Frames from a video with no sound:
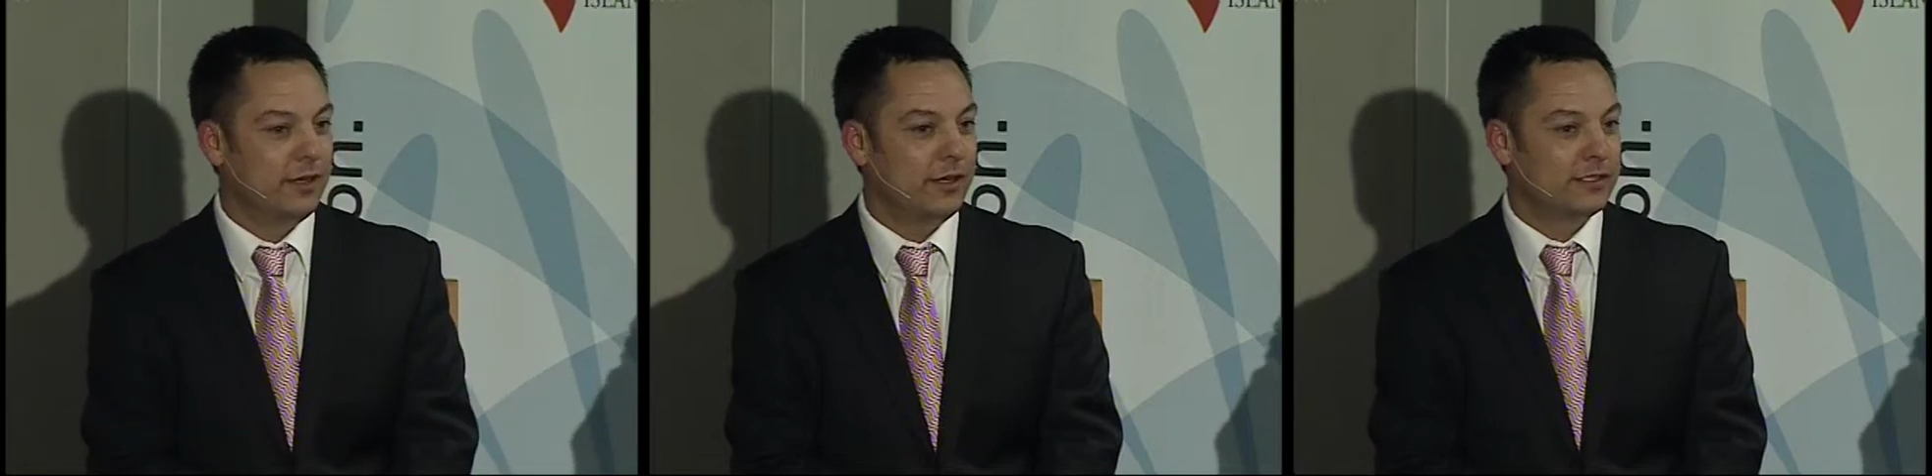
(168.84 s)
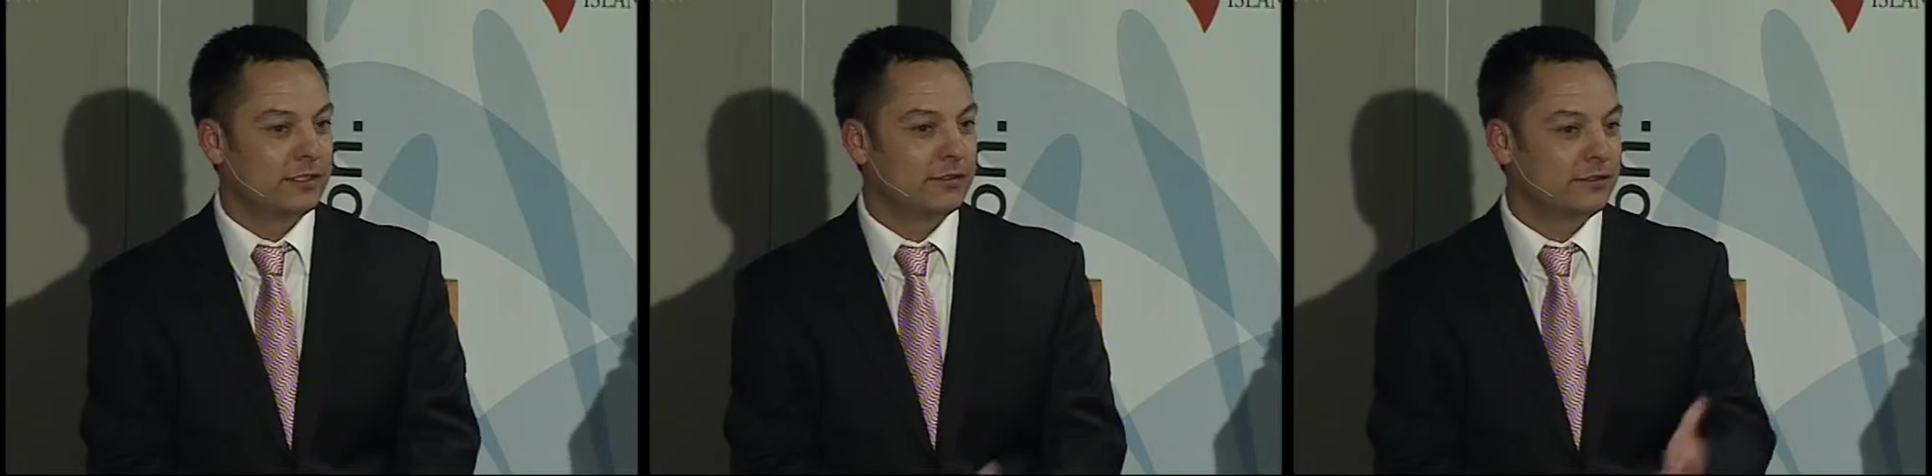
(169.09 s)

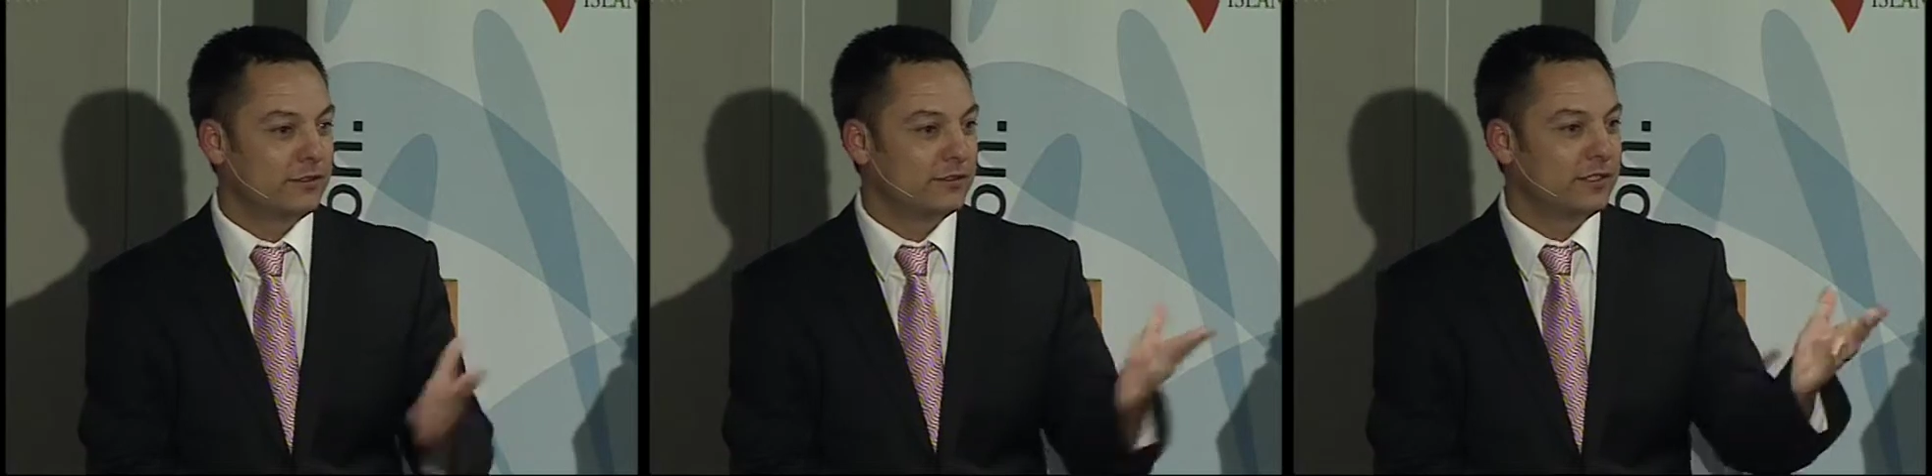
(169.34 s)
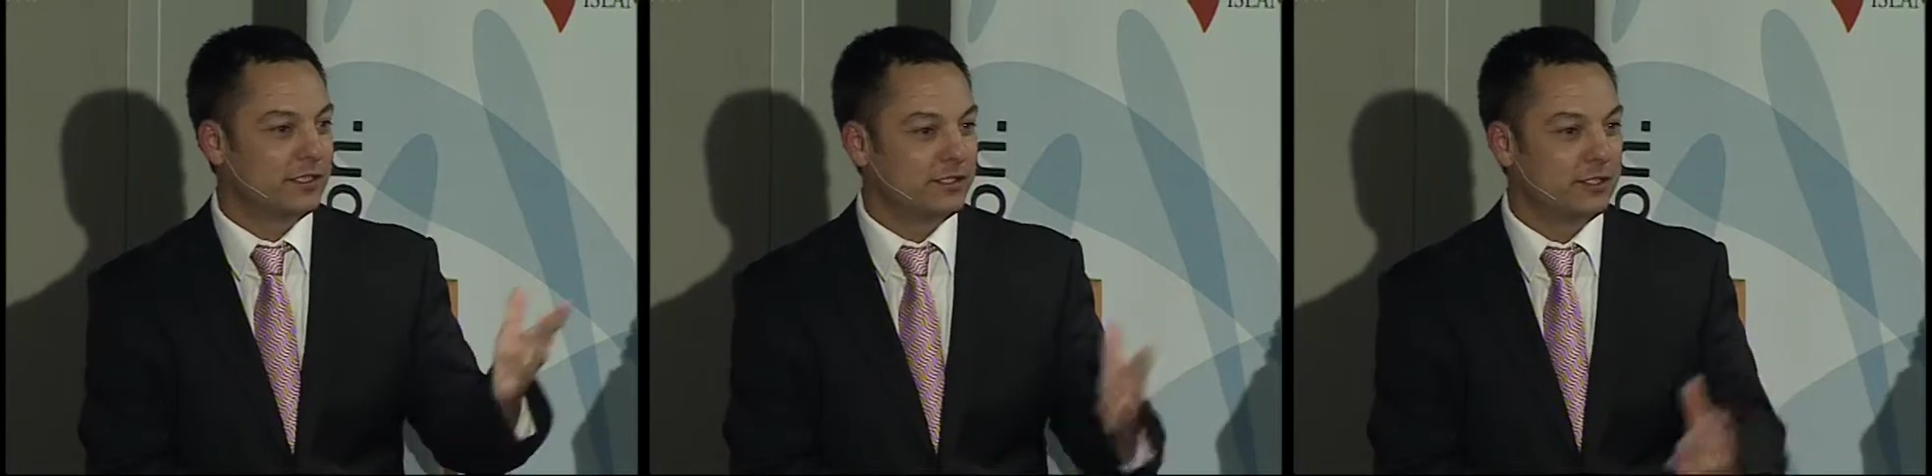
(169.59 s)
as I sort of
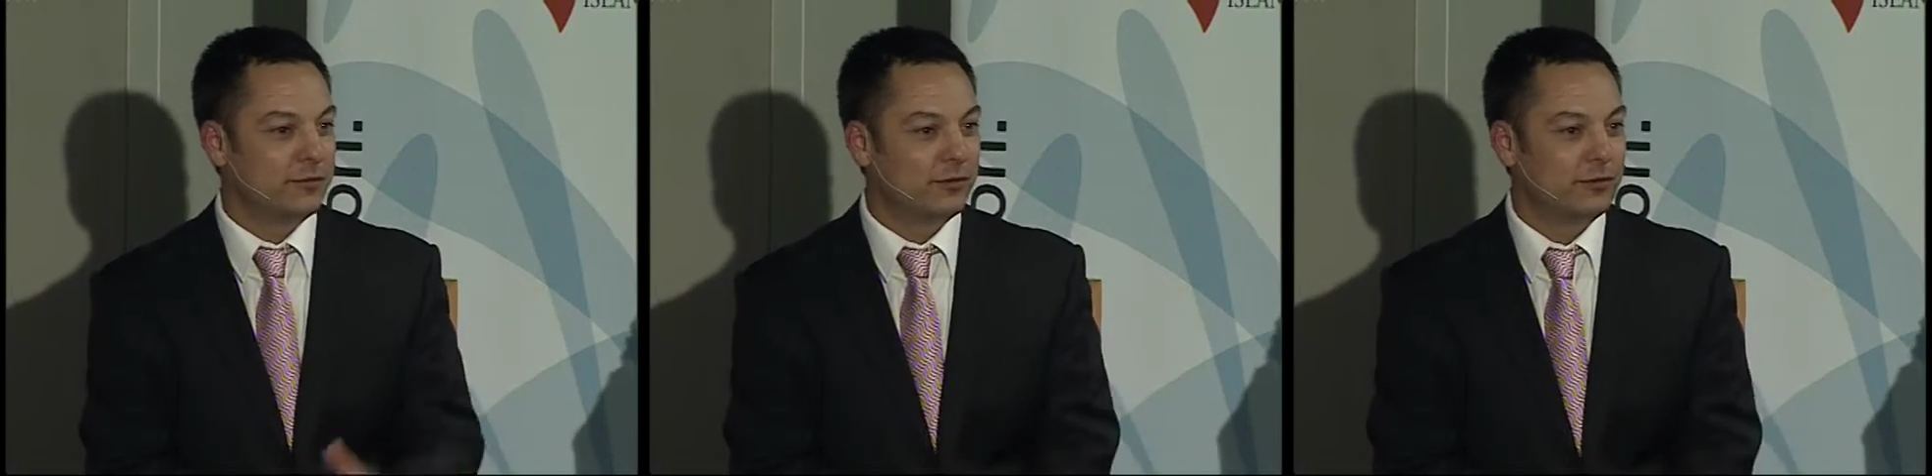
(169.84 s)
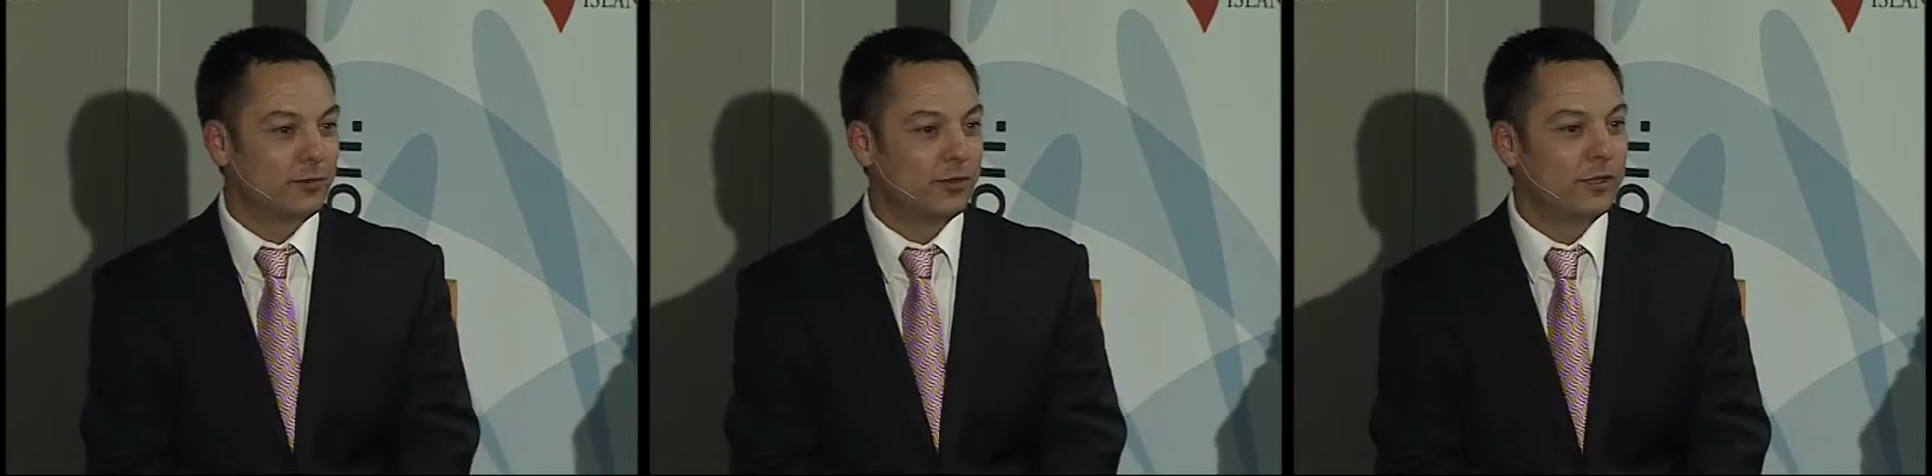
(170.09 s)
said to you
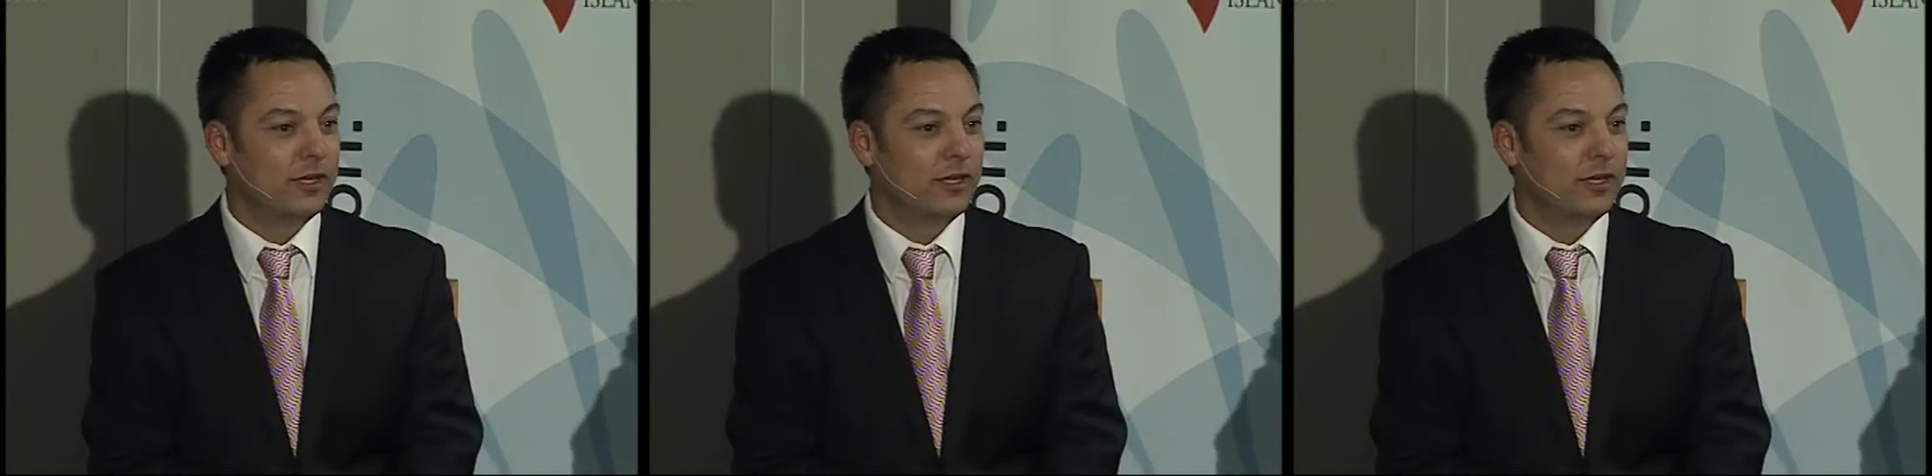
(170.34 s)
before,